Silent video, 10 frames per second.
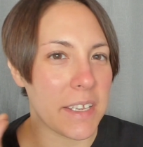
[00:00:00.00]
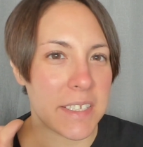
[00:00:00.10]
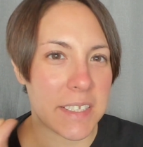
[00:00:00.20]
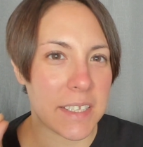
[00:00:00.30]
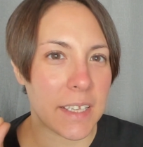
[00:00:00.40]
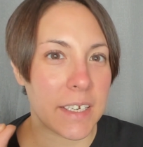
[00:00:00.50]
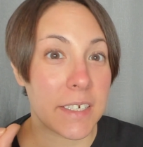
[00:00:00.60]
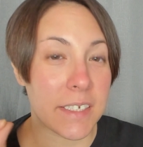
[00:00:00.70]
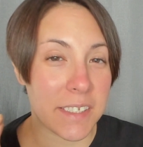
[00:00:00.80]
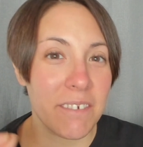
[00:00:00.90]
Is it like
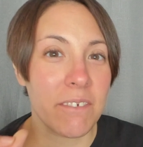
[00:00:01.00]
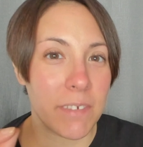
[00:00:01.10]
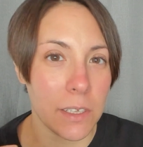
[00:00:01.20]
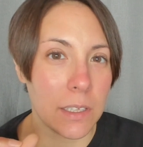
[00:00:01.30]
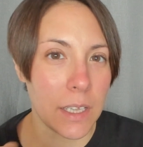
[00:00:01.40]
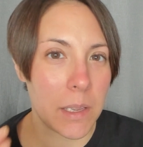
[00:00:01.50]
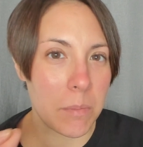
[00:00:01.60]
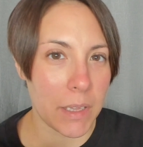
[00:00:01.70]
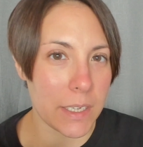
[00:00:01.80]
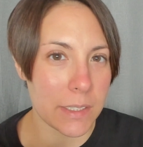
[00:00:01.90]
does it feel like
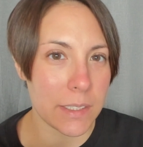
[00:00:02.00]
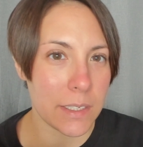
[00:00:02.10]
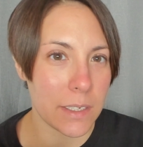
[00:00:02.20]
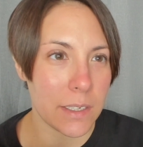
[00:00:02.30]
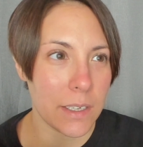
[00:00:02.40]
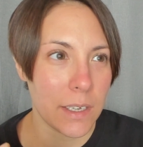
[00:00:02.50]
plastic?